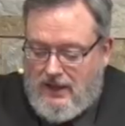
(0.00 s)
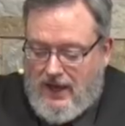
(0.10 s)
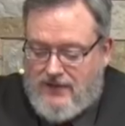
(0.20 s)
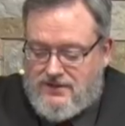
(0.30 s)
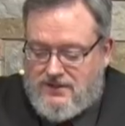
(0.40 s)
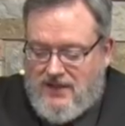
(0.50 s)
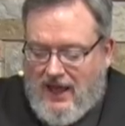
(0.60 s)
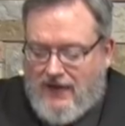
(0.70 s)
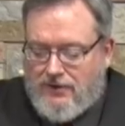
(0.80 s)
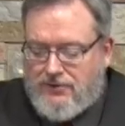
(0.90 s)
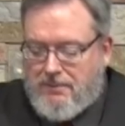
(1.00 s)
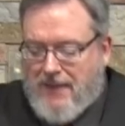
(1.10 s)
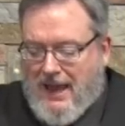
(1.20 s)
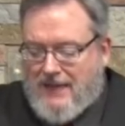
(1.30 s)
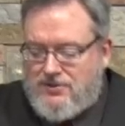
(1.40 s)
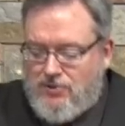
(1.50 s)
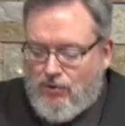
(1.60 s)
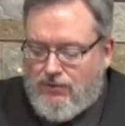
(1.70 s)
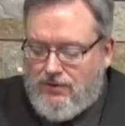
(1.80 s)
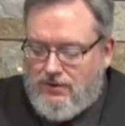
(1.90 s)
And it's entitled, The
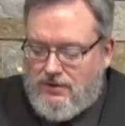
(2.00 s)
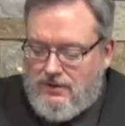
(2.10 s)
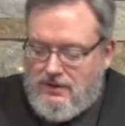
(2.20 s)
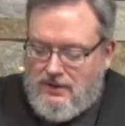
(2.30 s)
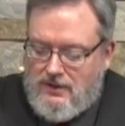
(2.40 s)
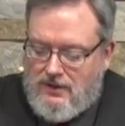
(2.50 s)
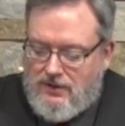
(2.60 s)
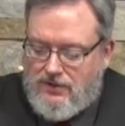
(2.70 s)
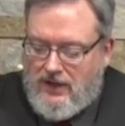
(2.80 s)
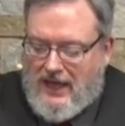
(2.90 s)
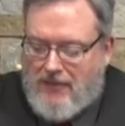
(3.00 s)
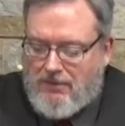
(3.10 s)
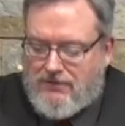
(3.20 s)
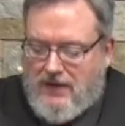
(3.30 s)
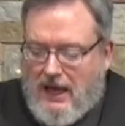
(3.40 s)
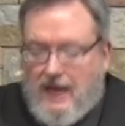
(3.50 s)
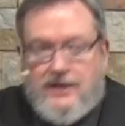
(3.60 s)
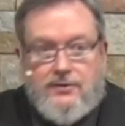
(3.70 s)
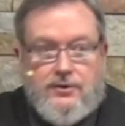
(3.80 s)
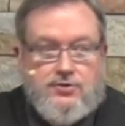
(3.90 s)
Passover, the Lamb of
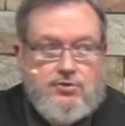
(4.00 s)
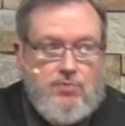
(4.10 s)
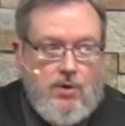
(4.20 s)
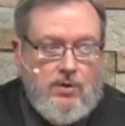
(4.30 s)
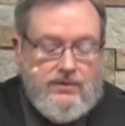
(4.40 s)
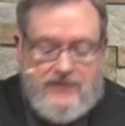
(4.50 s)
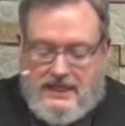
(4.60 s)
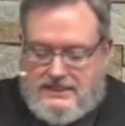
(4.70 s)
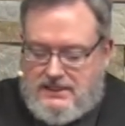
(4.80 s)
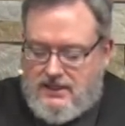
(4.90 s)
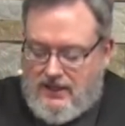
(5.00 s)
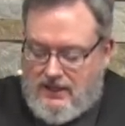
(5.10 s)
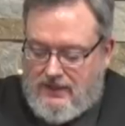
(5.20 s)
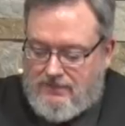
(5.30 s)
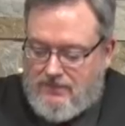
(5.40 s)
God, and the Scroll of Destiny.